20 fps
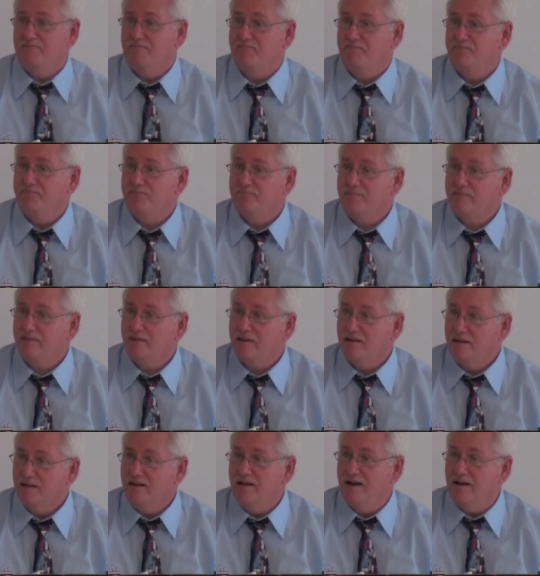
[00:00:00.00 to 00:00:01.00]
Don't want to hear
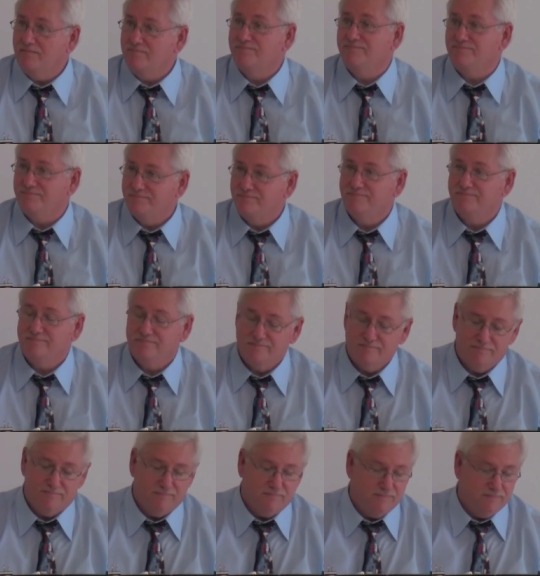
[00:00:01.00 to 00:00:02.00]
sin. Yep. Don't want
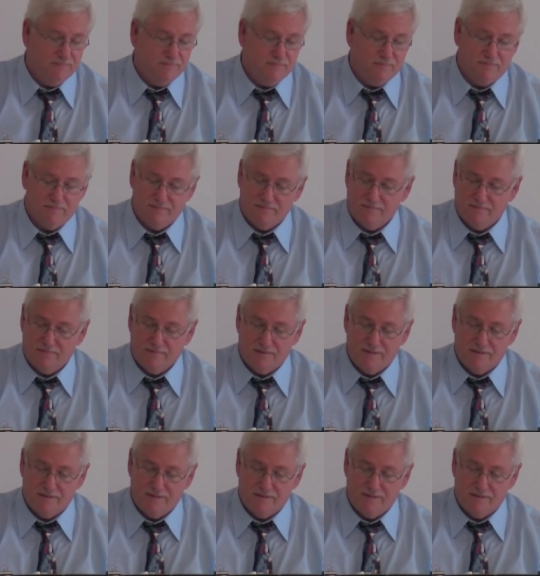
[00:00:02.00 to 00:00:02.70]
to hear about sin.